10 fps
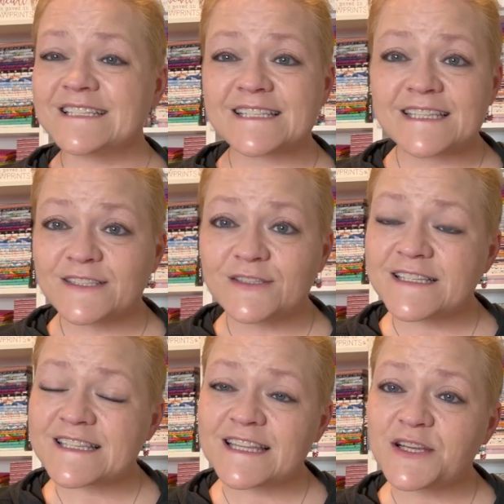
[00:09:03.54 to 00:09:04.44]
It's a
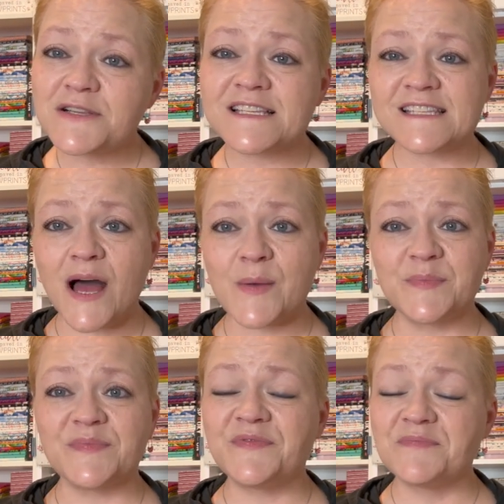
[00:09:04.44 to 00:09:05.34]
little
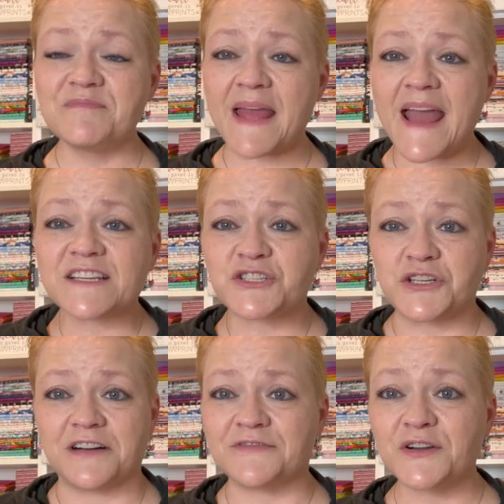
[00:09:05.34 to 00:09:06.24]
something
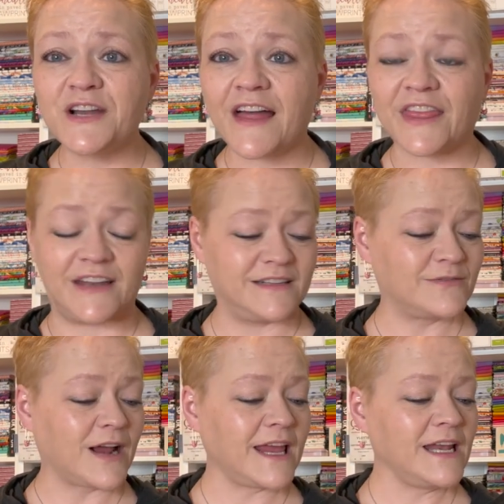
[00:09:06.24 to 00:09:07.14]
extra for nothing,
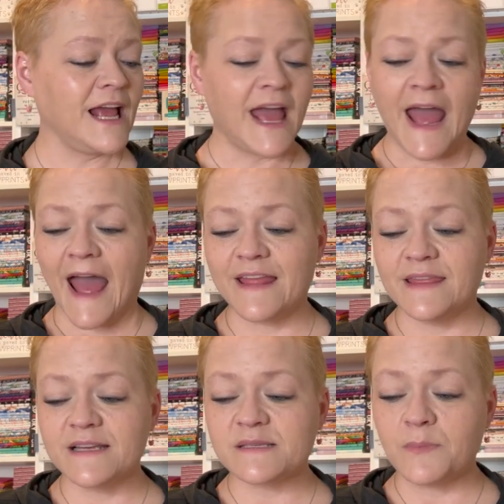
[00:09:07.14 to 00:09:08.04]
right? And
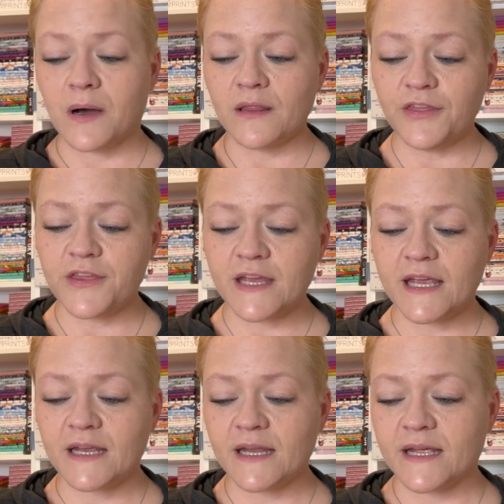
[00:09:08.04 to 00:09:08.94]
this month
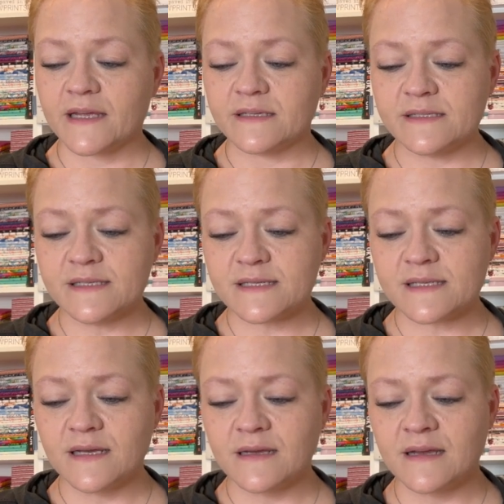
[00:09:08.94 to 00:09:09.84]
it
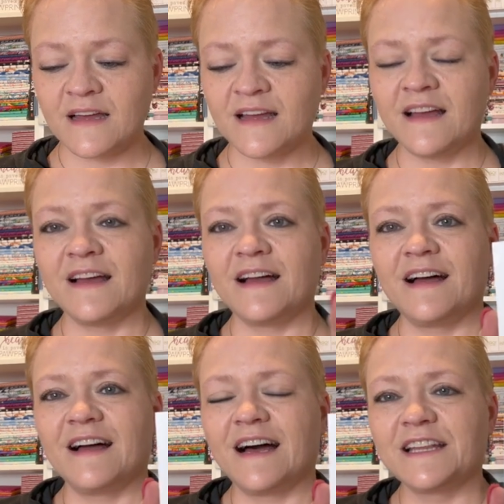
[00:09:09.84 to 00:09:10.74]
is
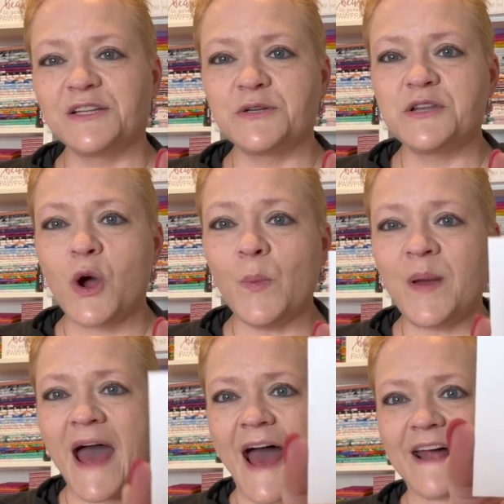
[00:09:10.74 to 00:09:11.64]
a little
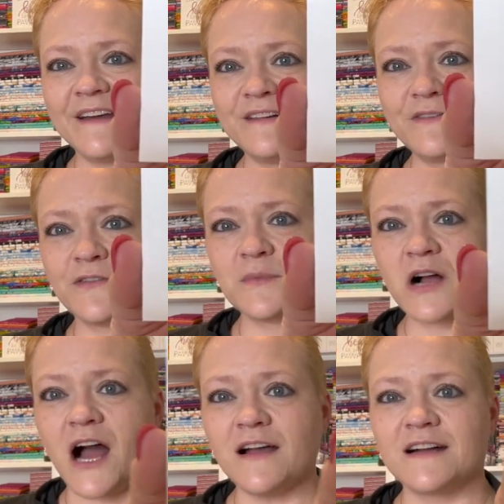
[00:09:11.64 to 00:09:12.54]
notepad from
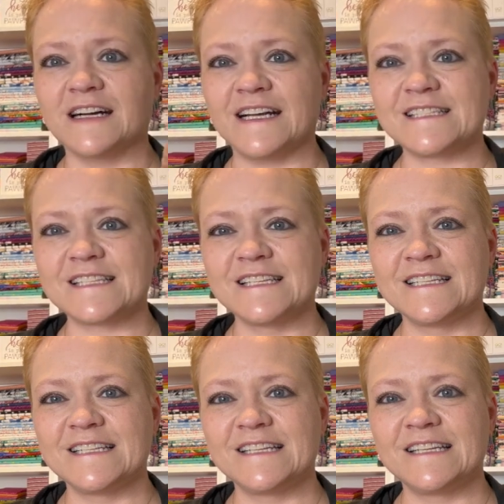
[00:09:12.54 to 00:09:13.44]
Cotton Cuts.
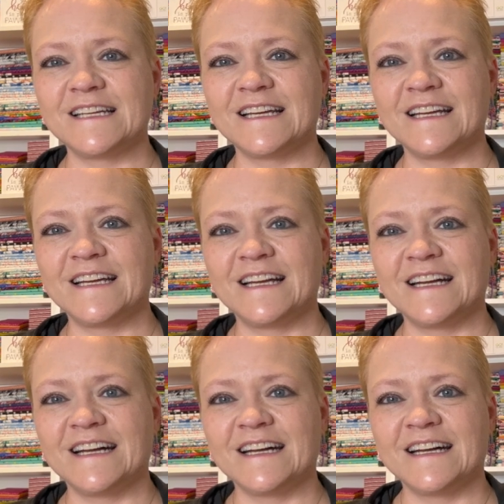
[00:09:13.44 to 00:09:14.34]

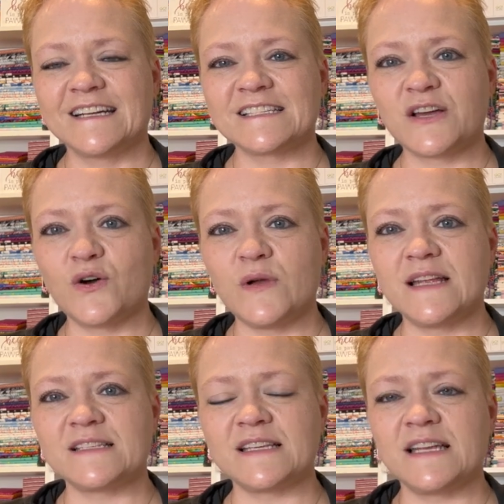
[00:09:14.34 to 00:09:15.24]
So
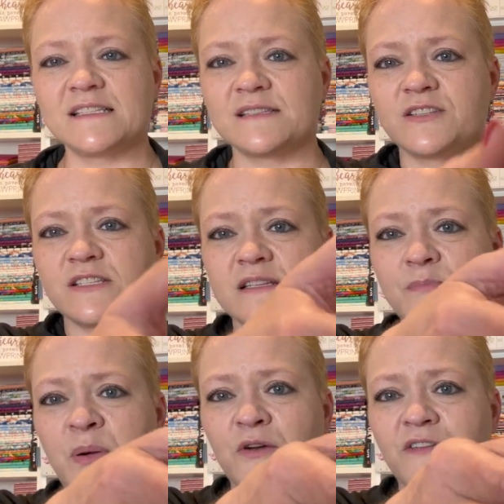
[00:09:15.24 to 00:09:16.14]
it's
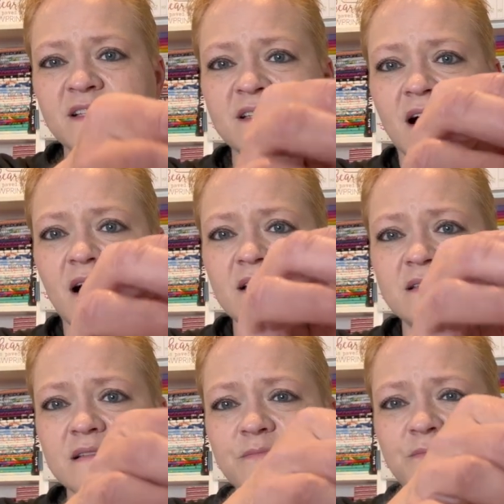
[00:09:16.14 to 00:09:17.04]
just perfect size.